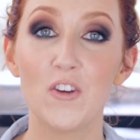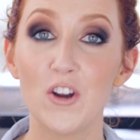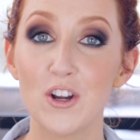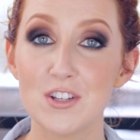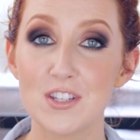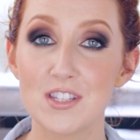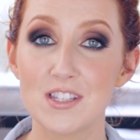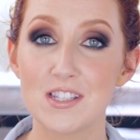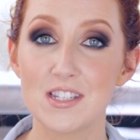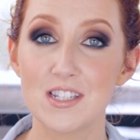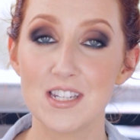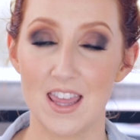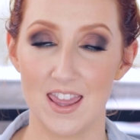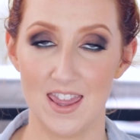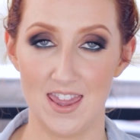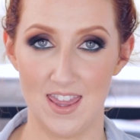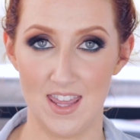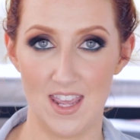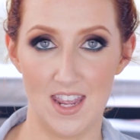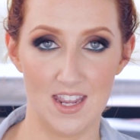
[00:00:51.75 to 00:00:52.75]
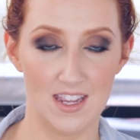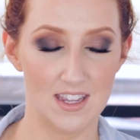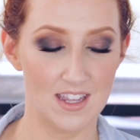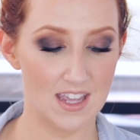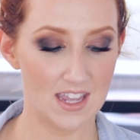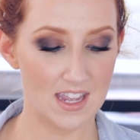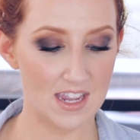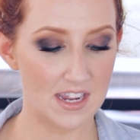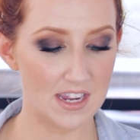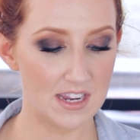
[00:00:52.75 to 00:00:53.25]
First
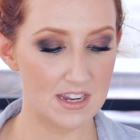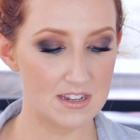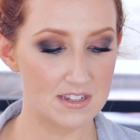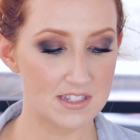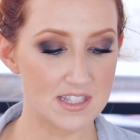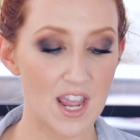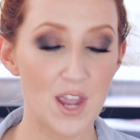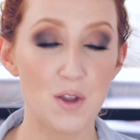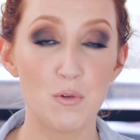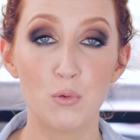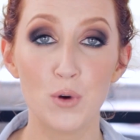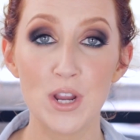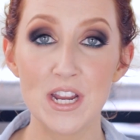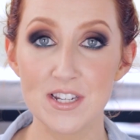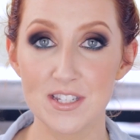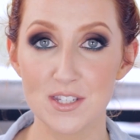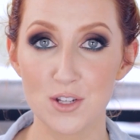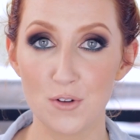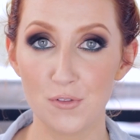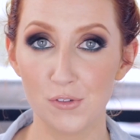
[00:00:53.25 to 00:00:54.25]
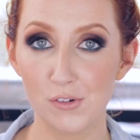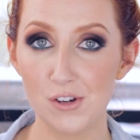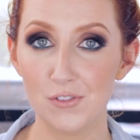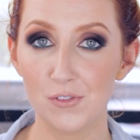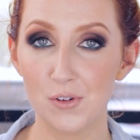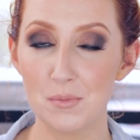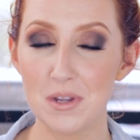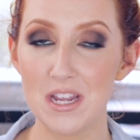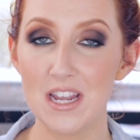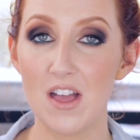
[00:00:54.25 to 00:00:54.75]
thing is a rediscovery
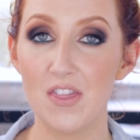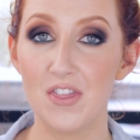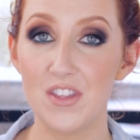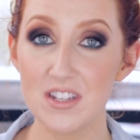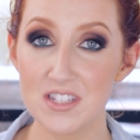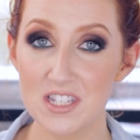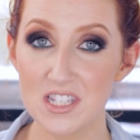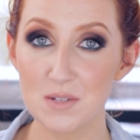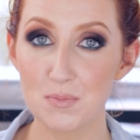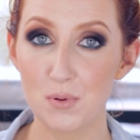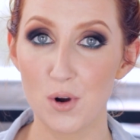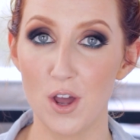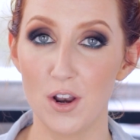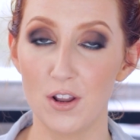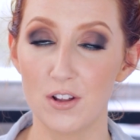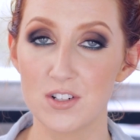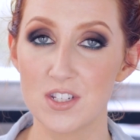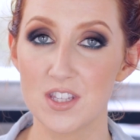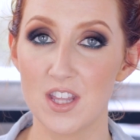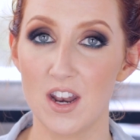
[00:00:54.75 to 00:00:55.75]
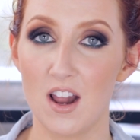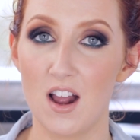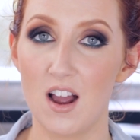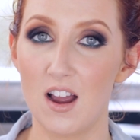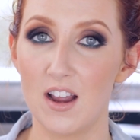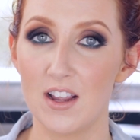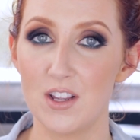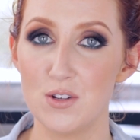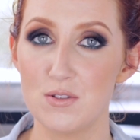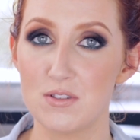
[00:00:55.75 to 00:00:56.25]
for me. This is a product that
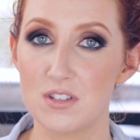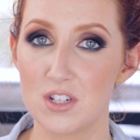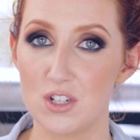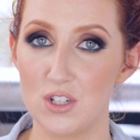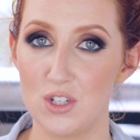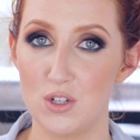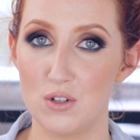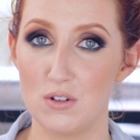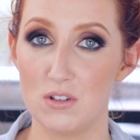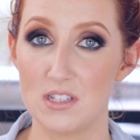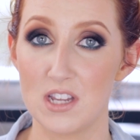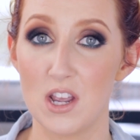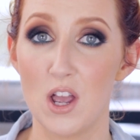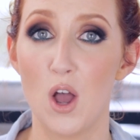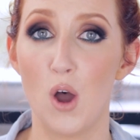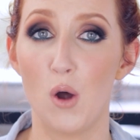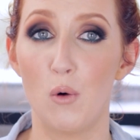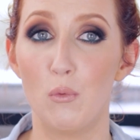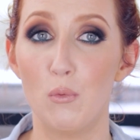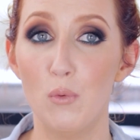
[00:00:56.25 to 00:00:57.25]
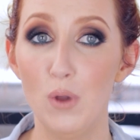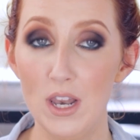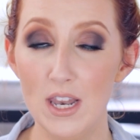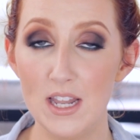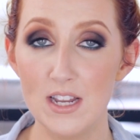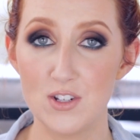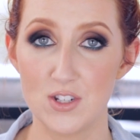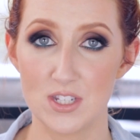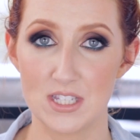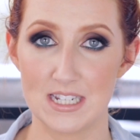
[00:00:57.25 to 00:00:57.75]
I used to use
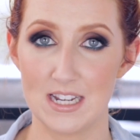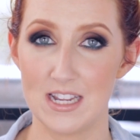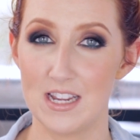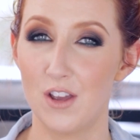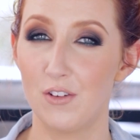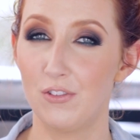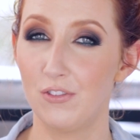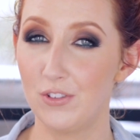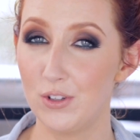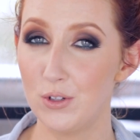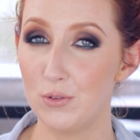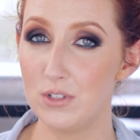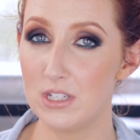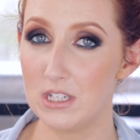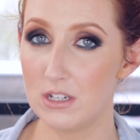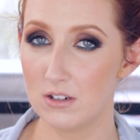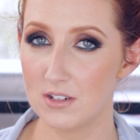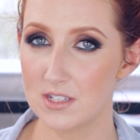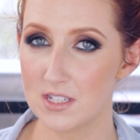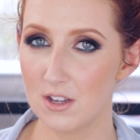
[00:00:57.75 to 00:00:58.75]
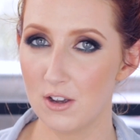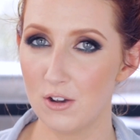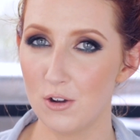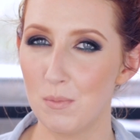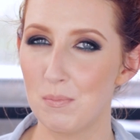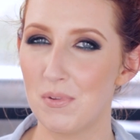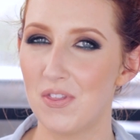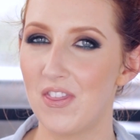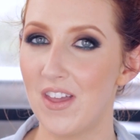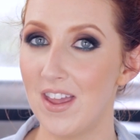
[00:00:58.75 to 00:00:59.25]
religiously a few years
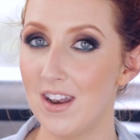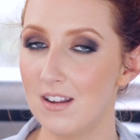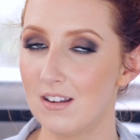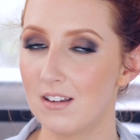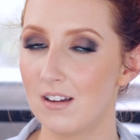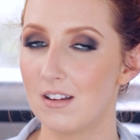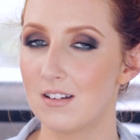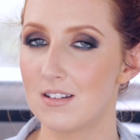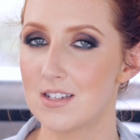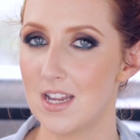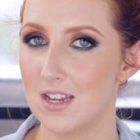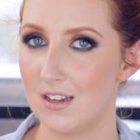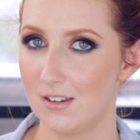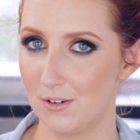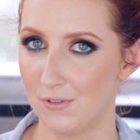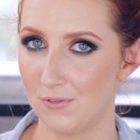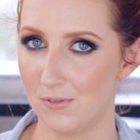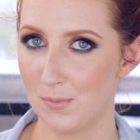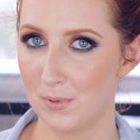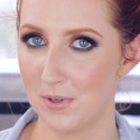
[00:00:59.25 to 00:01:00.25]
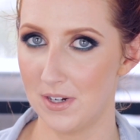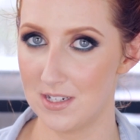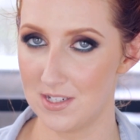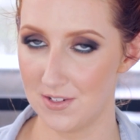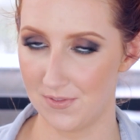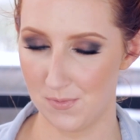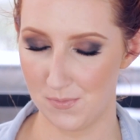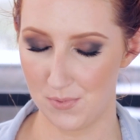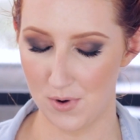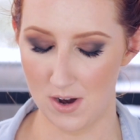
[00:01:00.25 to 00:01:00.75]
ago, but then it got taken over by a
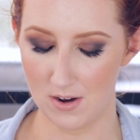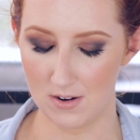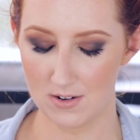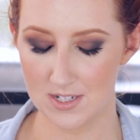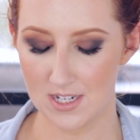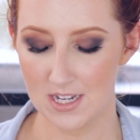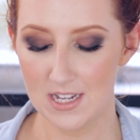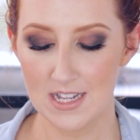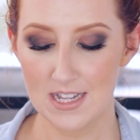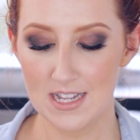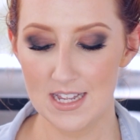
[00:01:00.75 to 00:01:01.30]
different product.